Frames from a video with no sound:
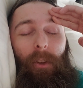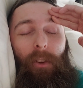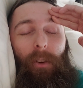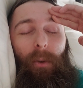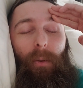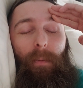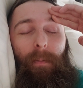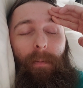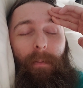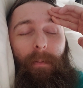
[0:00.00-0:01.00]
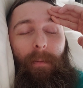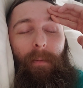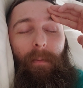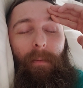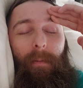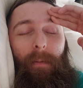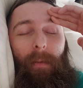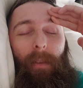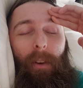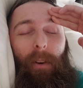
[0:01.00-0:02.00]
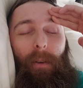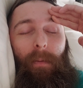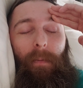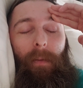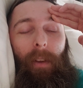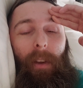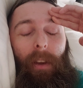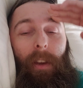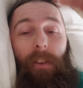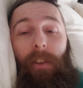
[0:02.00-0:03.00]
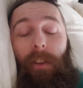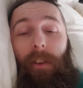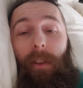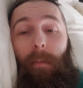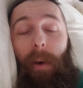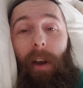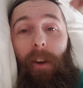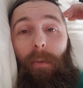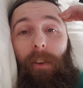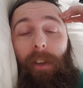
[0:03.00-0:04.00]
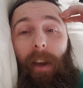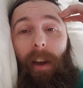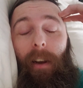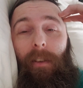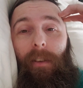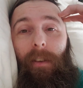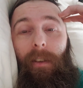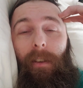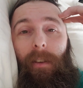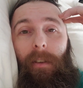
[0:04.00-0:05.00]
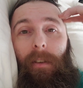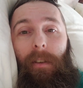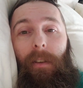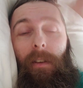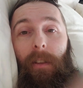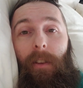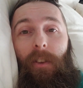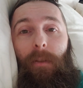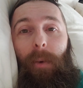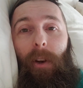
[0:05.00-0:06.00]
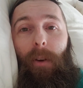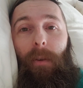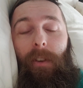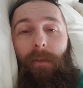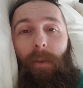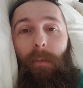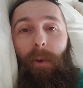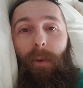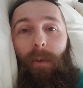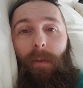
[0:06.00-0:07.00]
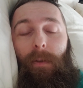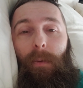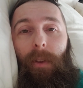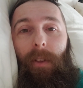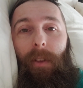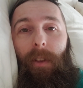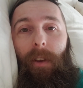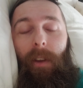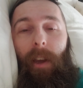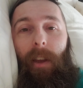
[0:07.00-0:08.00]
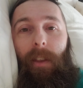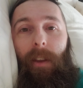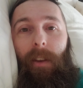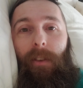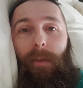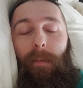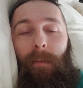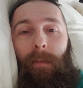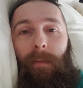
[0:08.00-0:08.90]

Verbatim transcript: so, you know, since the mind was hacked, the spirit was removed with the atheism,